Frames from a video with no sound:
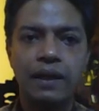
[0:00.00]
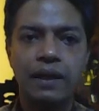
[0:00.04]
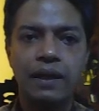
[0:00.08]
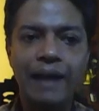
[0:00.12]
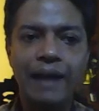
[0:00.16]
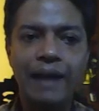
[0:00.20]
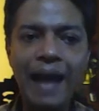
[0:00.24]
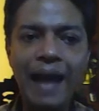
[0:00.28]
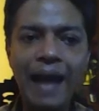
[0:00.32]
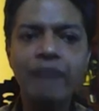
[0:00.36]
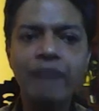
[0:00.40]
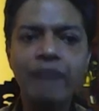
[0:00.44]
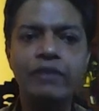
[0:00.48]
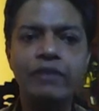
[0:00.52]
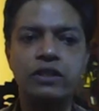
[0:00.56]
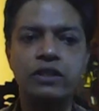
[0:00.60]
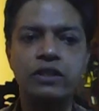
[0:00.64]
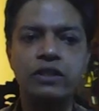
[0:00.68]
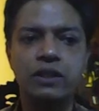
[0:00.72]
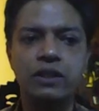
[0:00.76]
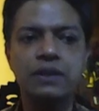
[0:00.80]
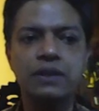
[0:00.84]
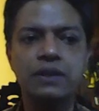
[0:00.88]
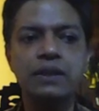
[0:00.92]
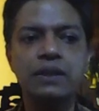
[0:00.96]

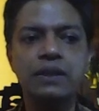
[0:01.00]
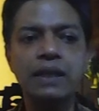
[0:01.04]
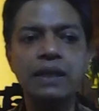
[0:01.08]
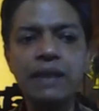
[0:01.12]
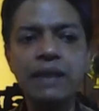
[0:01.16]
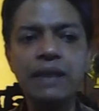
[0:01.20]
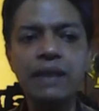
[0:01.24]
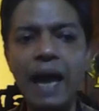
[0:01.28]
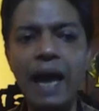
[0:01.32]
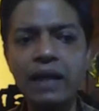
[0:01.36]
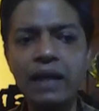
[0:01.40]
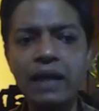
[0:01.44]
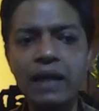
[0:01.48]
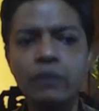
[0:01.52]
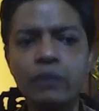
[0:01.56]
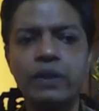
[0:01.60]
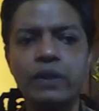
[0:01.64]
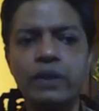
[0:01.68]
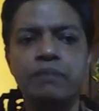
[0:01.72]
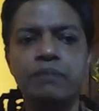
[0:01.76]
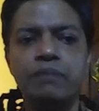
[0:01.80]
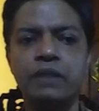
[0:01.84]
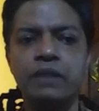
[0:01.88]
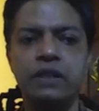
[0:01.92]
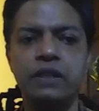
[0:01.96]
Language is an
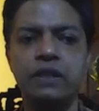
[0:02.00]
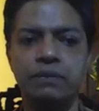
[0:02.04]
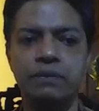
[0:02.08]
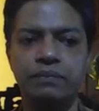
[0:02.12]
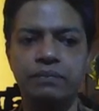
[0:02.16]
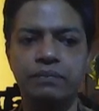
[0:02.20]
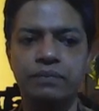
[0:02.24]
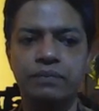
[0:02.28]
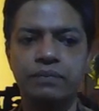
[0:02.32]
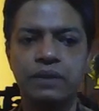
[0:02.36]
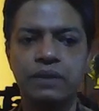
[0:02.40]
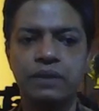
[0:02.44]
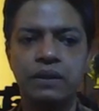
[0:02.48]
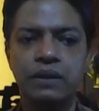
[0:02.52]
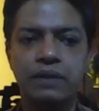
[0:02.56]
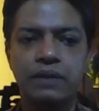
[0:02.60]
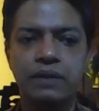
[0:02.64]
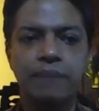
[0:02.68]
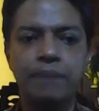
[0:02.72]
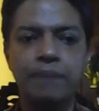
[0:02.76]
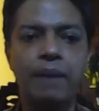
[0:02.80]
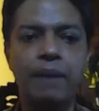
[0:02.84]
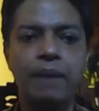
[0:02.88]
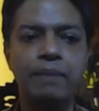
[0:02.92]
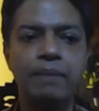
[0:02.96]
inadequate medium
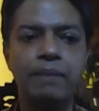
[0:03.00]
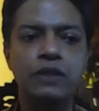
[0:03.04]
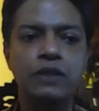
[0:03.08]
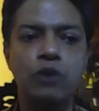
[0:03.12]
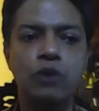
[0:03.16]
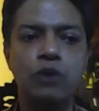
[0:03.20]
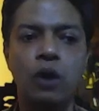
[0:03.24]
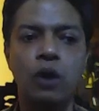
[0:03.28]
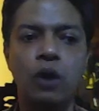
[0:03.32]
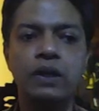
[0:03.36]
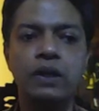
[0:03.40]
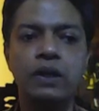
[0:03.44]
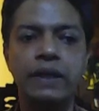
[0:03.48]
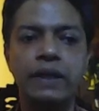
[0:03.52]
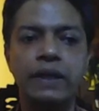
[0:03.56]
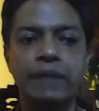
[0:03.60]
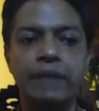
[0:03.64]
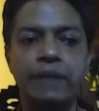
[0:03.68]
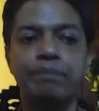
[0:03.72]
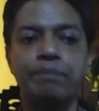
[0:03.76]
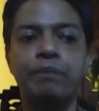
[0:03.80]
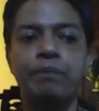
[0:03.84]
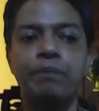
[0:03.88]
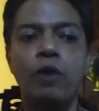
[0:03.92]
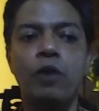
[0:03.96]
that permits only an
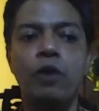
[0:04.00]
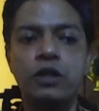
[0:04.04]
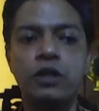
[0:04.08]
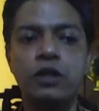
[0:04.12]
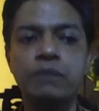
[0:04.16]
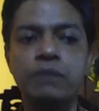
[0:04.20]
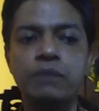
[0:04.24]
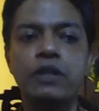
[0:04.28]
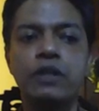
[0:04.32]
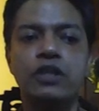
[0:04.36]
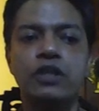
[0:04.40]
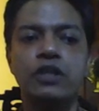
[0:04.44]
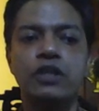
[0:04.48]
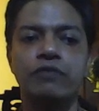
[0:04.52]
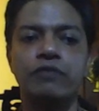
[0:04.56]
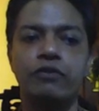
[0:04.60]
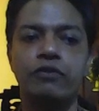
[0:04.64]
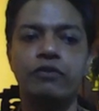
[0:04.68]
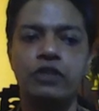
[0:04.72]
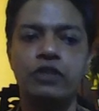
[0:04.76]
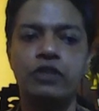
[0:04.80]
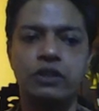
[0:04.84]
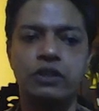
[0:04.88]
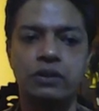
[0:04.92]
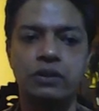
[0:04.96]
approximation of the
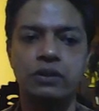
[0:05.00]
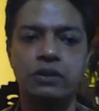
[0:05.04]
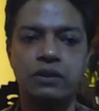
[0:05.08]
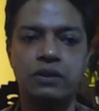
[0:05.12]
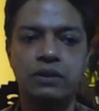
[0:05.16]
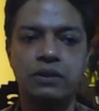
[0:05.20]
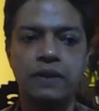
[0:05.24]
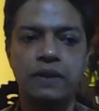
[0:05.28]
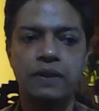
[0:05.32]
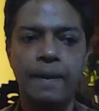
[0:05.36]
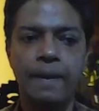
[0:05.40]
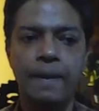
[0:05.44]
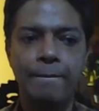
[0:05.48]
visions.